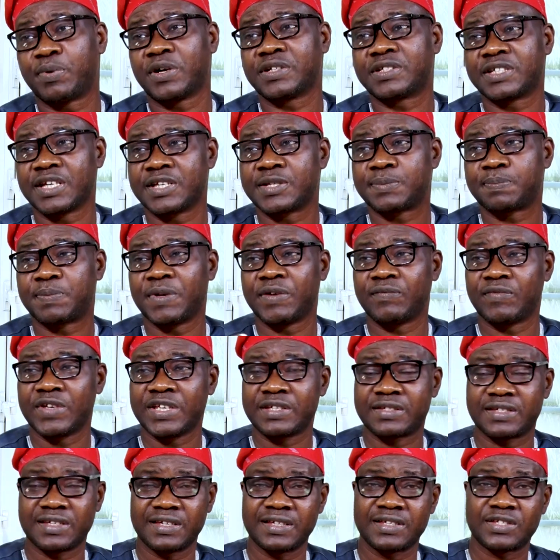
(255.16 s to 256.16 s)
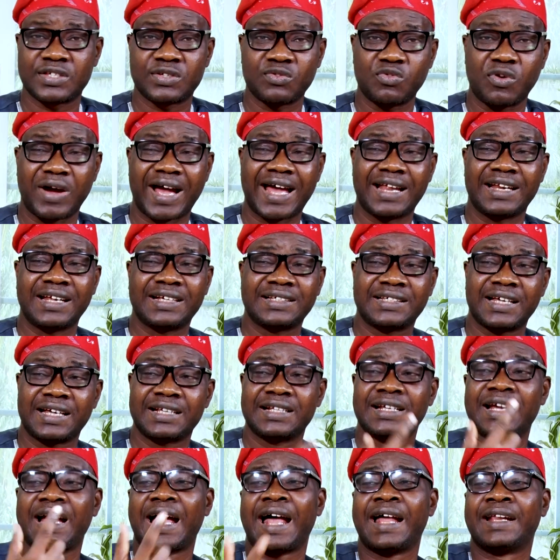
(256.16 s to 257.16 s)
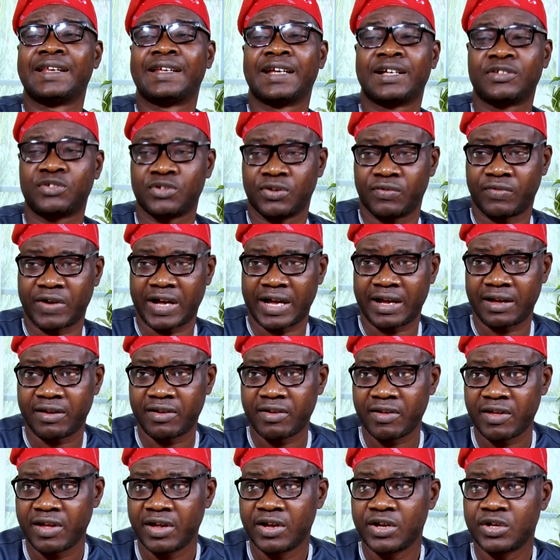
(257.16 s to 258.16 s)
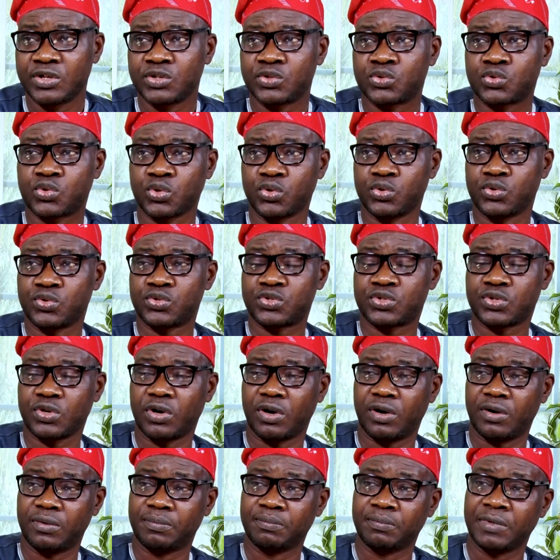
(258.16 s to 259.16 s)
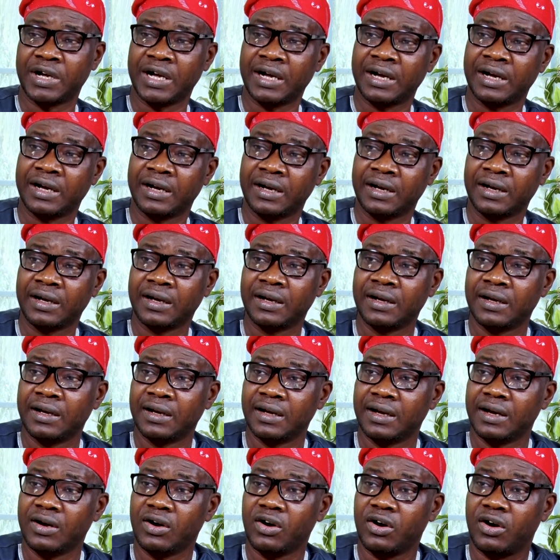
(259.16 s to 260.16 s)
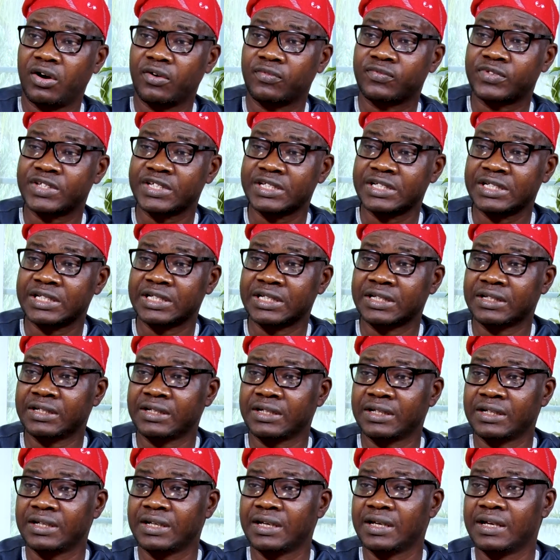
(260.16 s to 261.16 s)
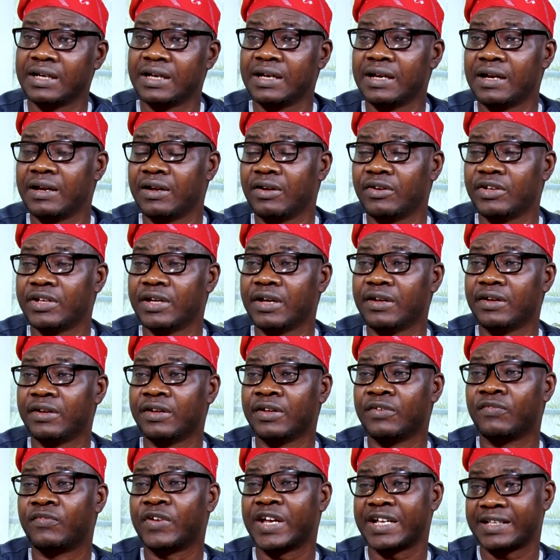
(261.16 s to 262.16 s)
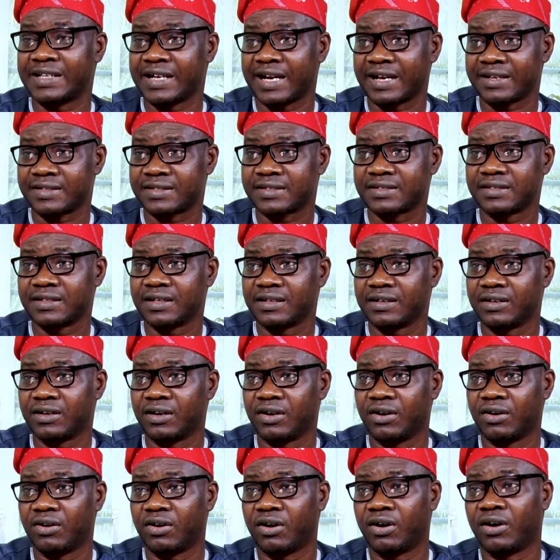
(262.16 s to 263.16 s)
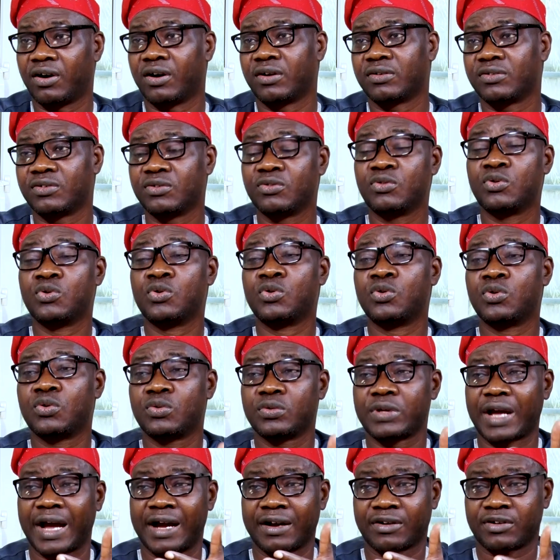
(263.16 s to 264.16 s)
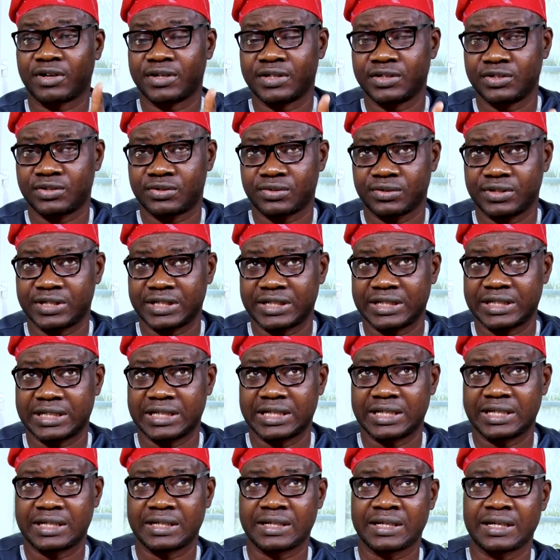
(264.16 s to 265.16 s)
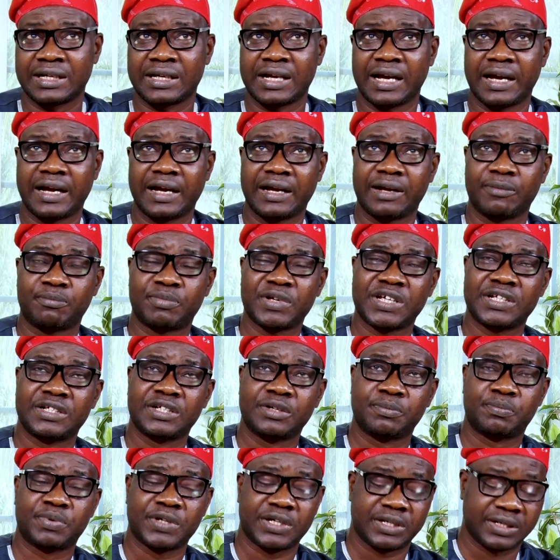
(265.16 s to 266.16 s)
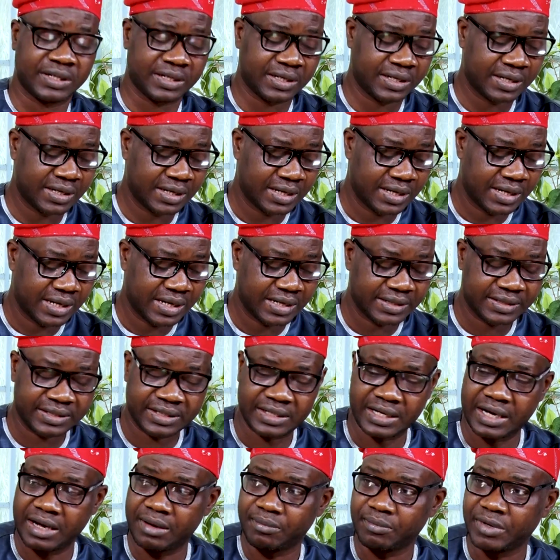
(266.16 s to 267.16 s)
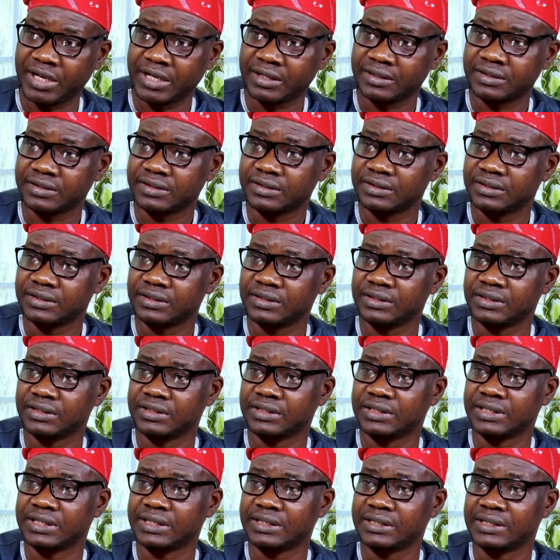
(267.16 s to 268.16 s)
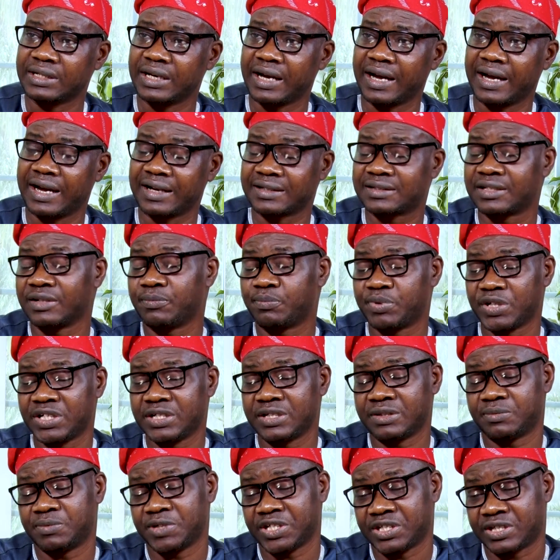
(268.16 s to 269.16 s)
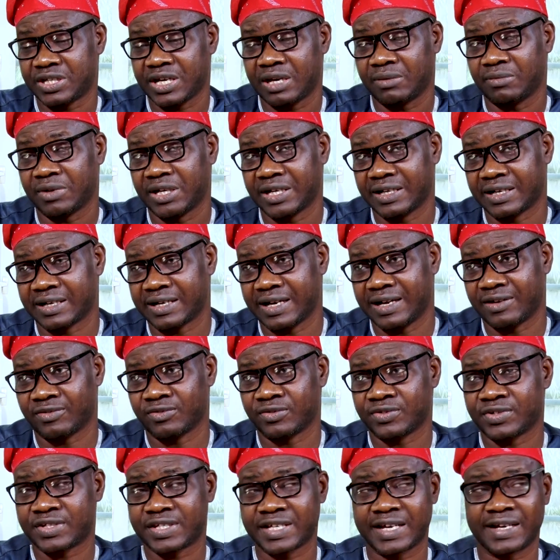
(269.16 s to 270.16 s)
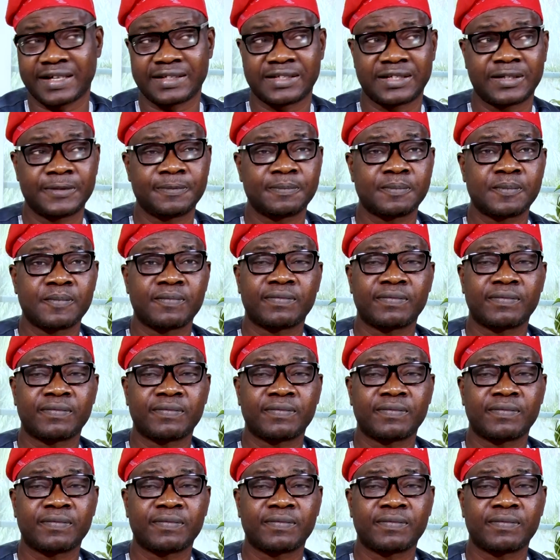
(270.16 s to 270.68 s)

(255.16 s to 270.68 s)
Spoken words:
purchased PVCs were allegedly handed over to some of the invaders, or who, according to the PDP chairman, acting PDP chairman in Kano, said